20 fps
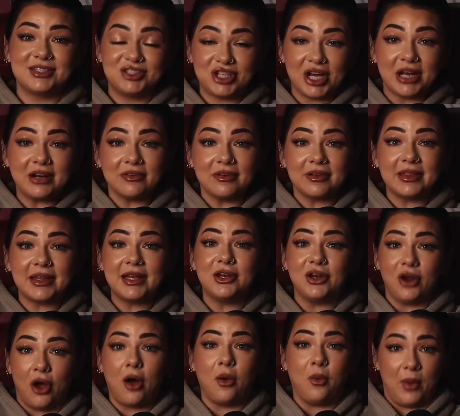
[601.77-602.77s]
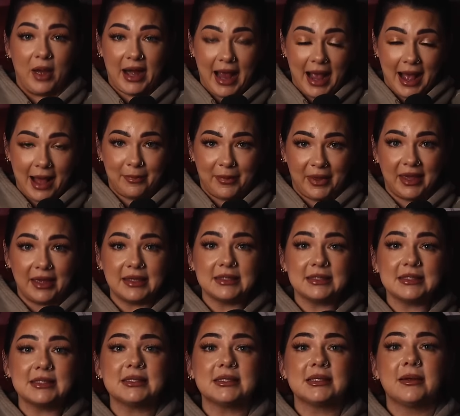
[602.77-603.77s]
generally not what
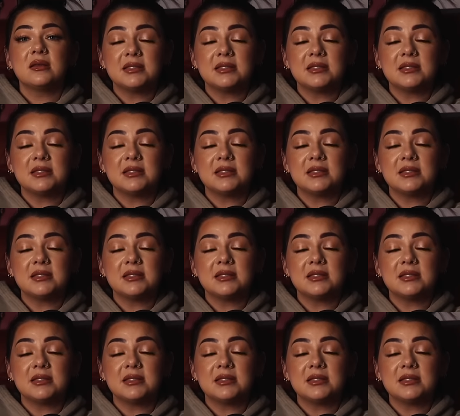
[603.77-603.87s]
happens.